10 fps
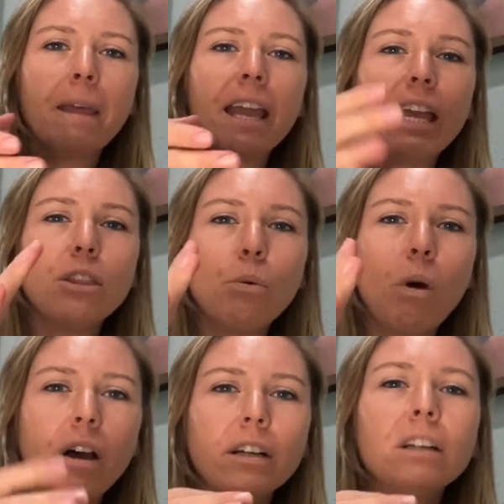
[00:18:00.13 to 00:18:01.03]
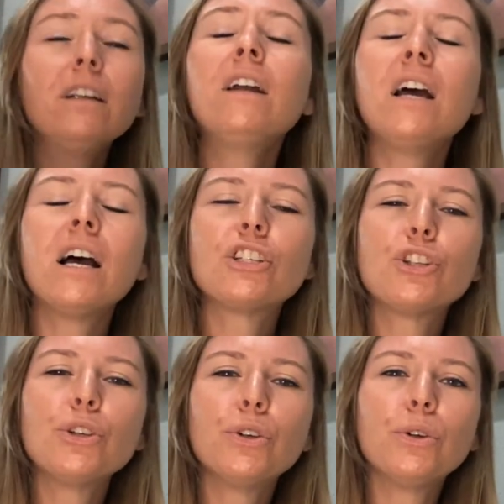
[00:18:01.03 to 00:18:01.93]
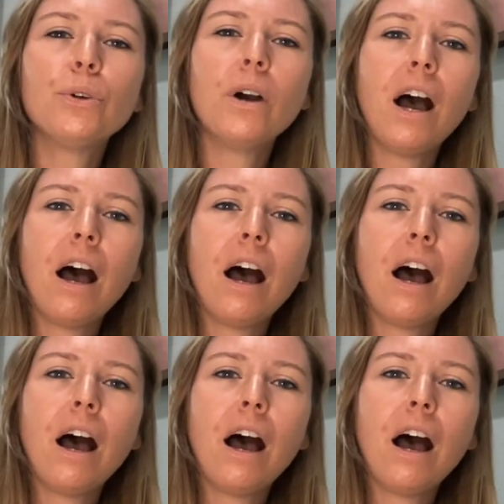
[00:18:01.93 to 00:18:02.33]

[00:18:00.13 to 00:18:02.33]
in the water to